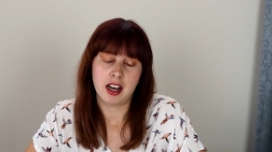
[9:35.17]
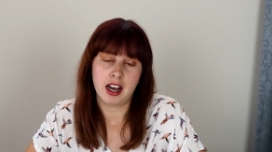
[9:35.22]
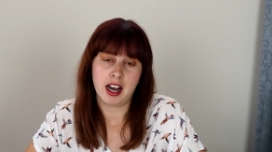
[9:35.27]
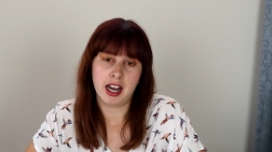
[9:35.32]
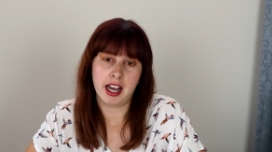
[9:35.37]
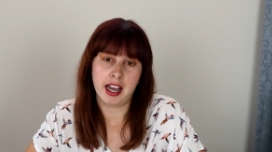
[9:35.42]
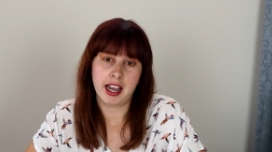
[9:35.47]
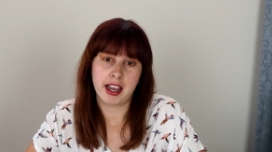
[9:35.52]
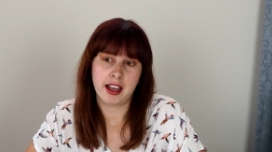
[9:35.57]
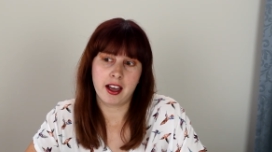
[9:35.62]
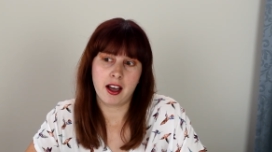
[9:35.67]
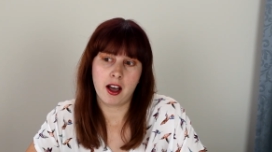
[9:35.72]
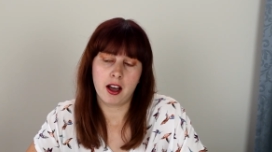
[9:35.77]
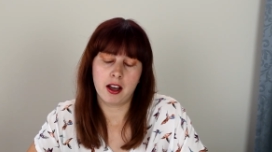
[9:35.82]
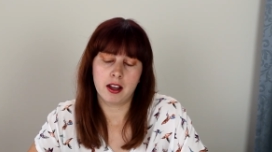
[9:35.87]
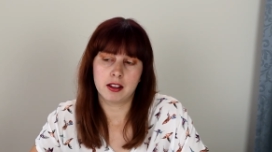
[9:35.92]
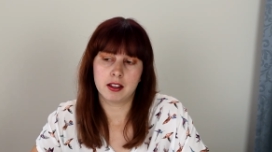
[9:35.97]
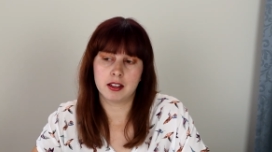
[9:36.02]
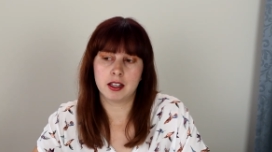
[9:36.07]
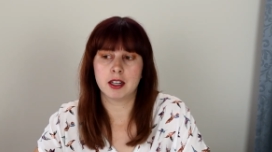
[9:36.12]
I
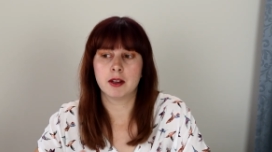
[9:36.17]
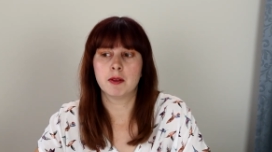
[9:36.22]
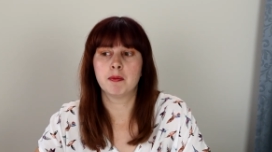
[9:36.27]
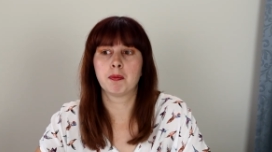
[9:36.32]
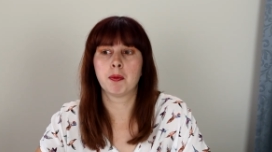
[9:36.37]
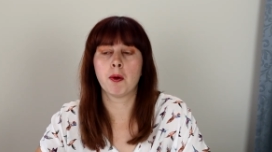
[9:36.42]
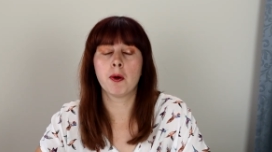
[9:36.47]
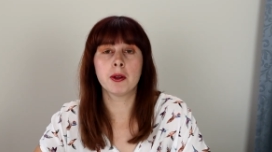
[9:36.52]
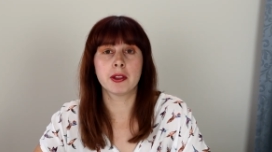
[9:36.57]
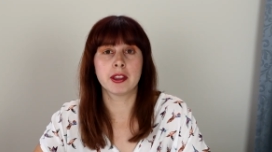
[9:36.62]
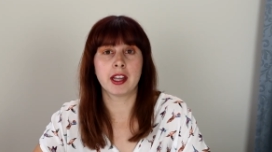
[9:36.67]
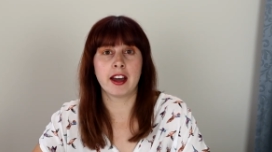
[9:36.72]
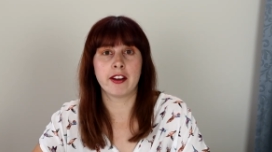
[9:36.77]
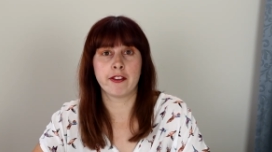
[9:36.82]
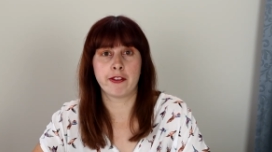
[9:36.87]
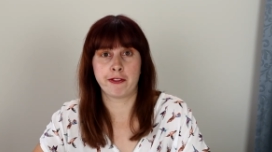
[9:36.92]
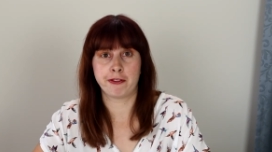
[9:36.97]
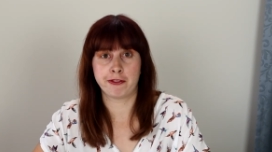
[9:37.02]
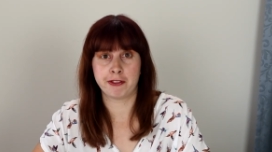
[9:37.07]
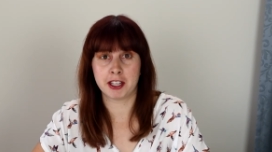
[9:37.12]
bought
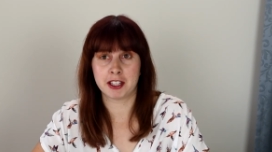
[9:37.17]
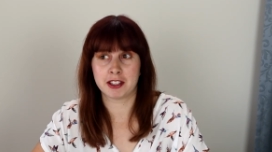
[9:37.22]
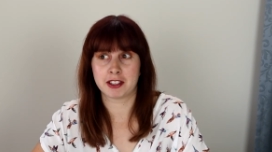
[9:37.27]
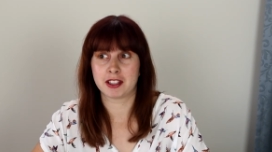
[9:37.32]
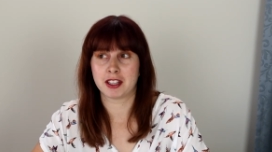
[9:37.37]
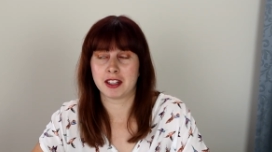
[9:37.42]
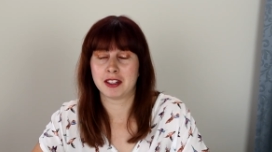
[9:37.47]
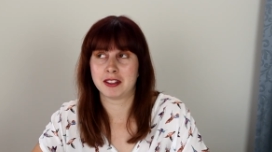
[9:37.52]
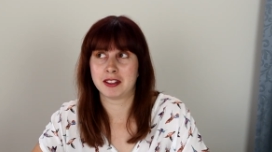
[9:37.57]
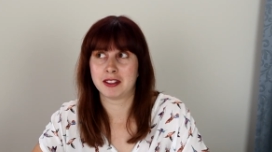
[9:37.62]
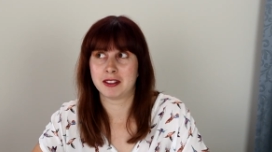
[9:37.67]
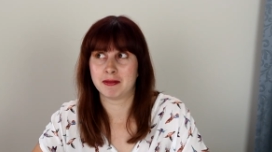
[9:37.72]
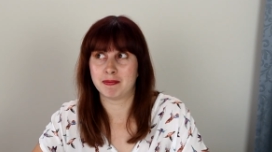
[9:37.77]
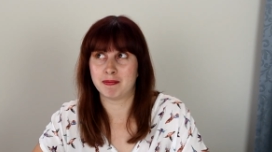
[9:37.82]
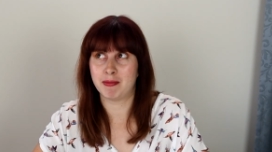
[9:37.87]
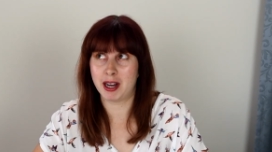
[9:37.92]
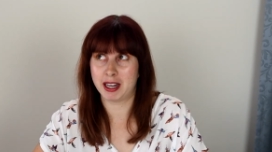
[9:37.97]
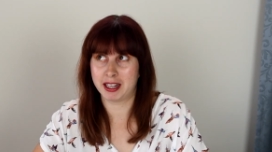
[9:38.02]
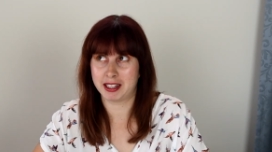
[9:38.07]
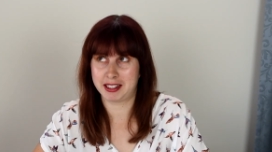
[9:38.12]
that 5th
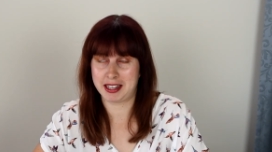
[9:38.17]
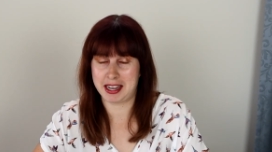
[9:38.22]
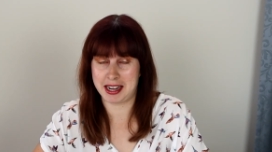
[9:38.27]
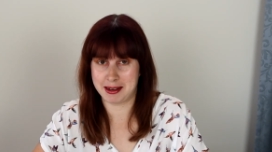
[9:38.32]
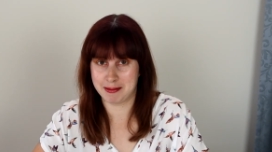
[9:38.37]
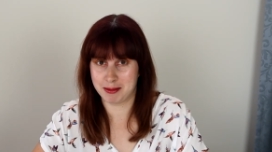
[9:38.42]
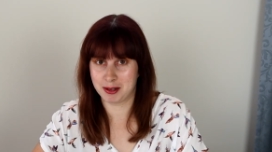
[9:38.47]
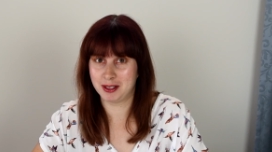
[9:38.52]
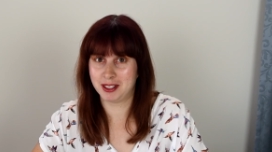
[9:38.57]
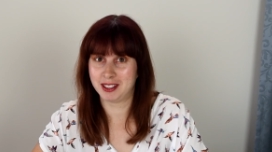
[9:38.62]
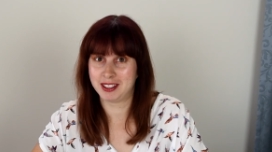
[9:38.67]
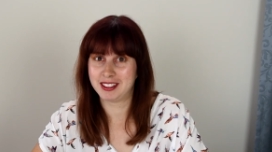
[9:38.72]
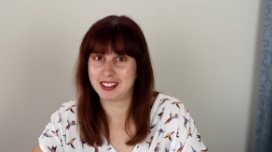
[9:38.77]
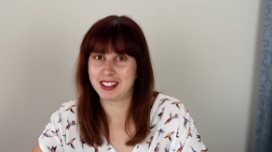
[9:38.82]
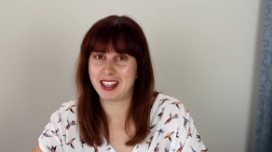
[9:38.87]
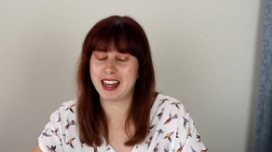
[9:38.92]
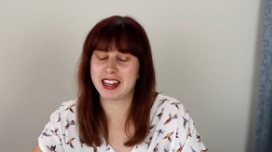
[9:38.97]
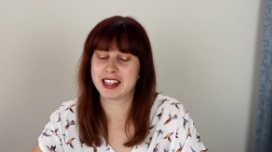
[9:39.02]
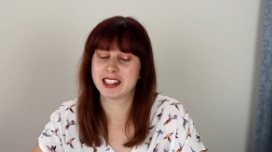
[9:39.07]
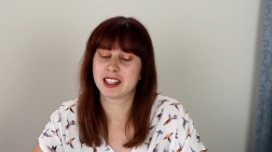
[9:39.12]
mic cable,
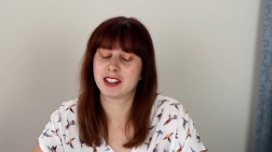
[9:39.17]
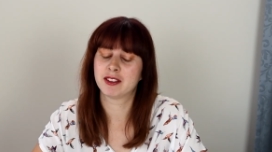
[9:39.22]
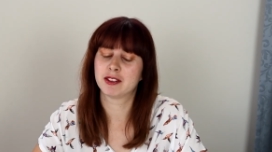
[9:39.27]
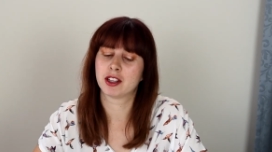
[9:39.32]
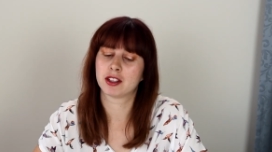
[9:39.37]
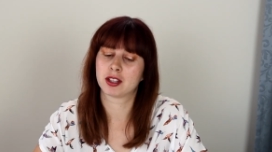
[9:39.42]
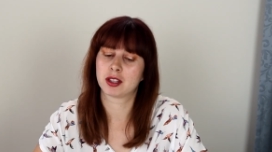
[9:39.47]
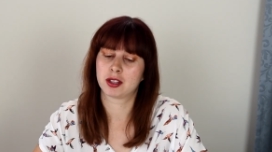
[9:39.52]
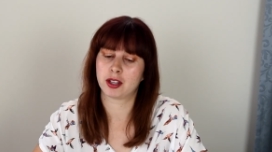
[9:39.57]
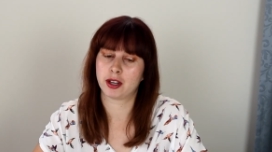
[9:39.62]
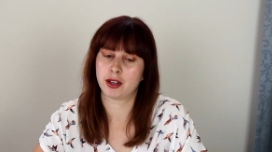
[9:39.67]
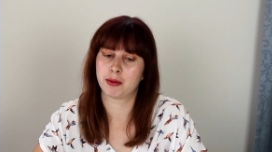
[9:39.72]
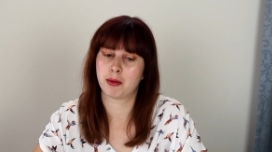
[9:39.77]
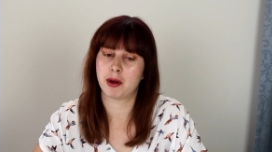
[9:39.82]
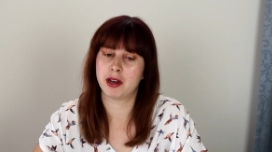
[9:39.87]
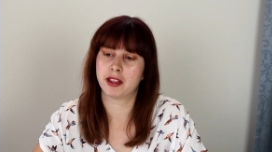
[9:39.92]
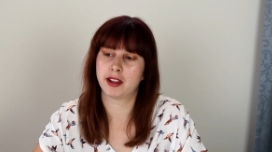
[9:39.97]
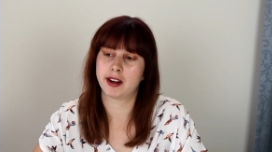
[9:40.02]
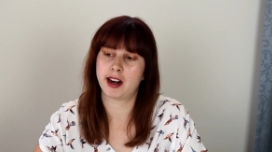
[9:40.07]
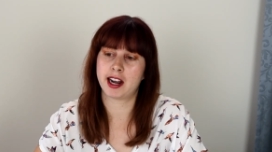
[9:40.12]
like the 3rd
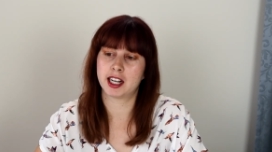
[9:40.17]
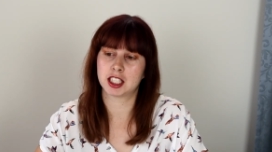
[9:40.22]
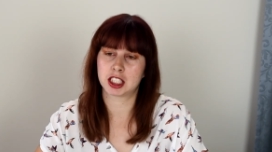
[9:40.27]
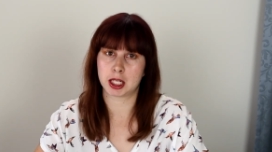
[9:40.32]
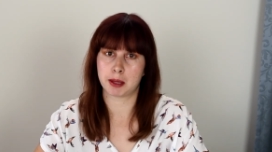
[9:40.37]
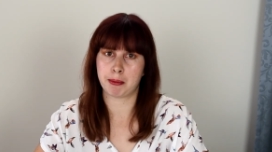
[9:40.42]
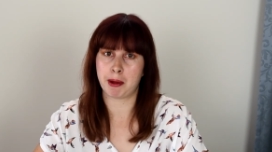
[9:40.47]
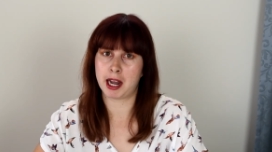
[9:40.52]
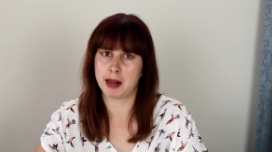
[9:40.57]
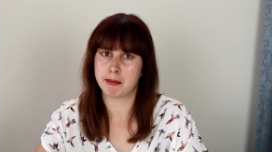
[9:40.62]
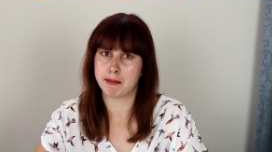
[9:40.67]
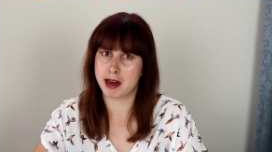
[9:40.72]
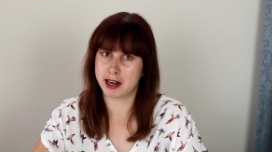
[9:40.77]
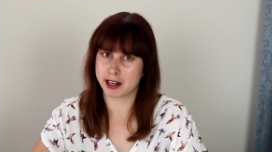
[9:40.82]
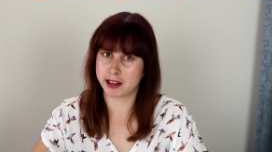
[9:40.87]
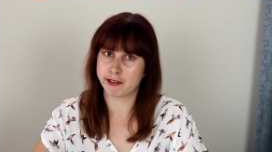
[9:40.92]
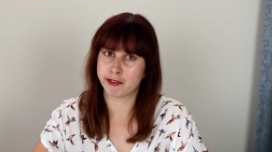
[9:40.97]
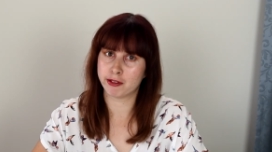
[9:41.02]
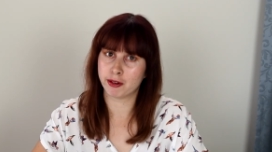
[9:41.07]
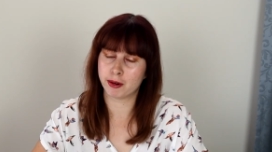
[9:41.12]
one that I actually paid
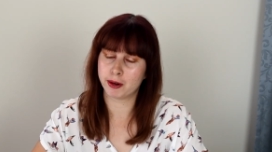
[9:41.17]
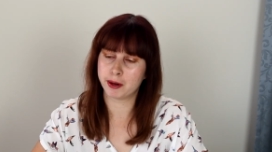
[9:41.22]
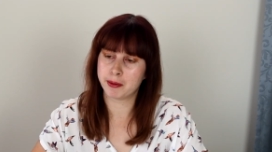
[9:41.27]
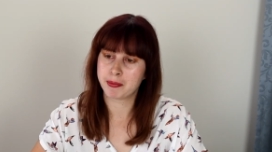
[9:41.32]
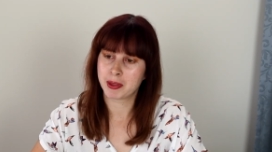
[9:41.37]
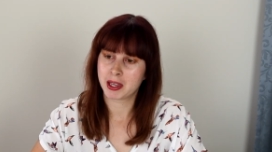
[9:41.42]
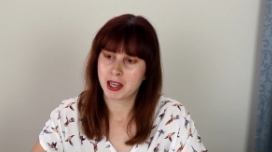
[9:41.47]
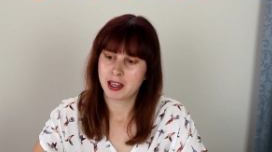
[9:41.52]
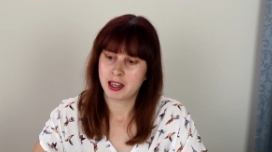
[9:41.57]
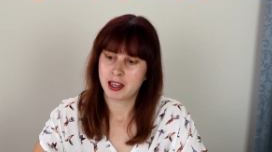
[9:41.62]
money for